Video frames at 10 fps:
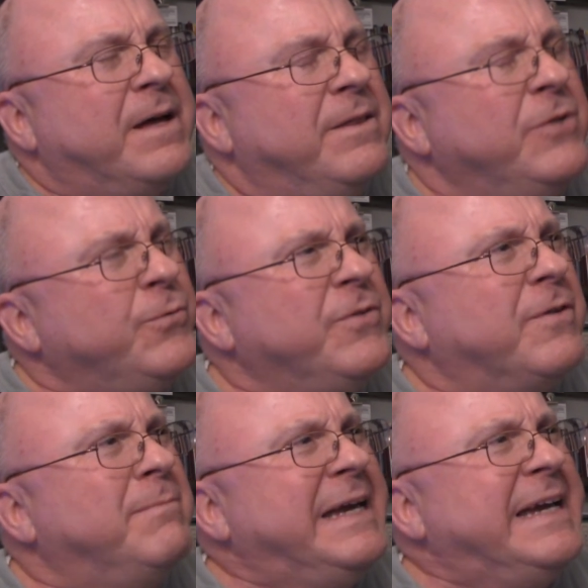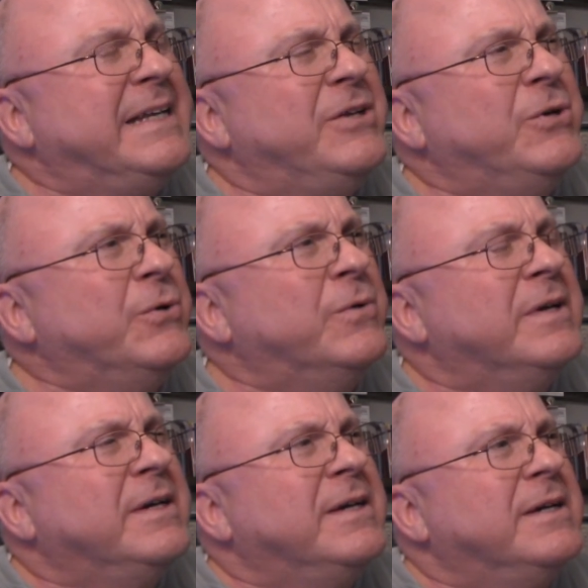This was a man who
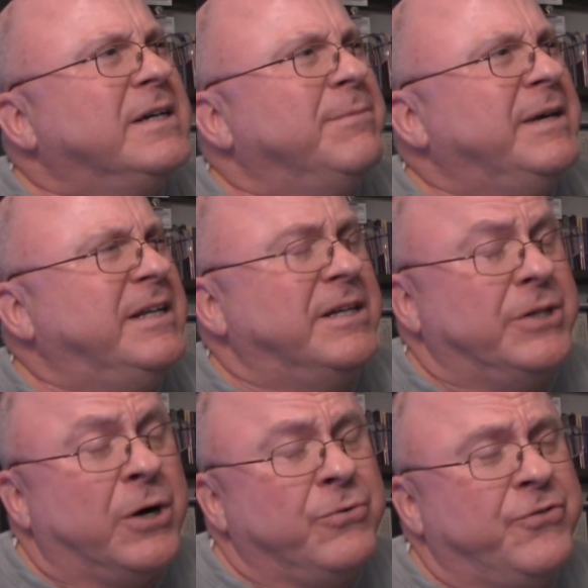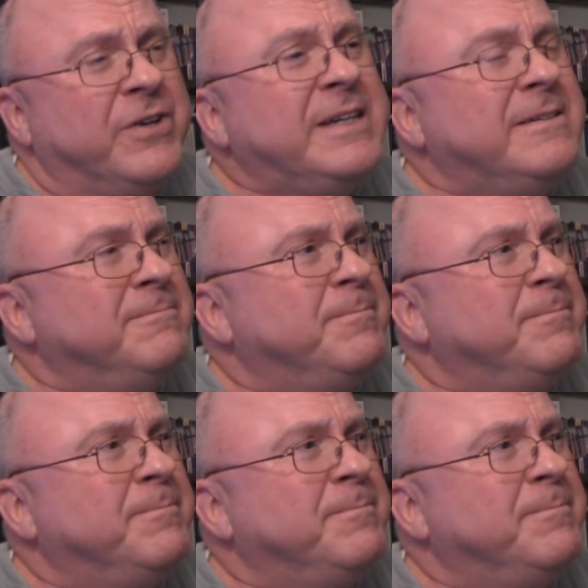committed adultery.